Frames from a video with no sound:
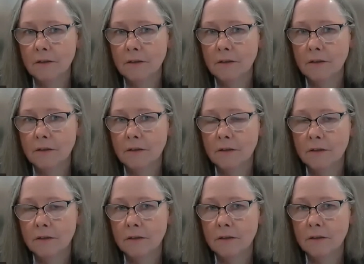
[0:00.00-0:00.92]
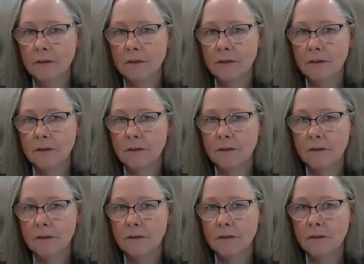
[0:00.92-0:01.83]

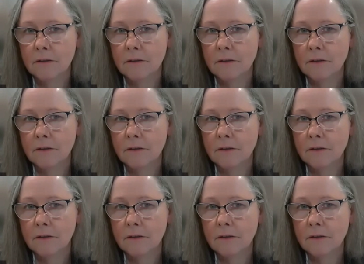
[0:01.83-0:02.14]
No one is speaking in this clip.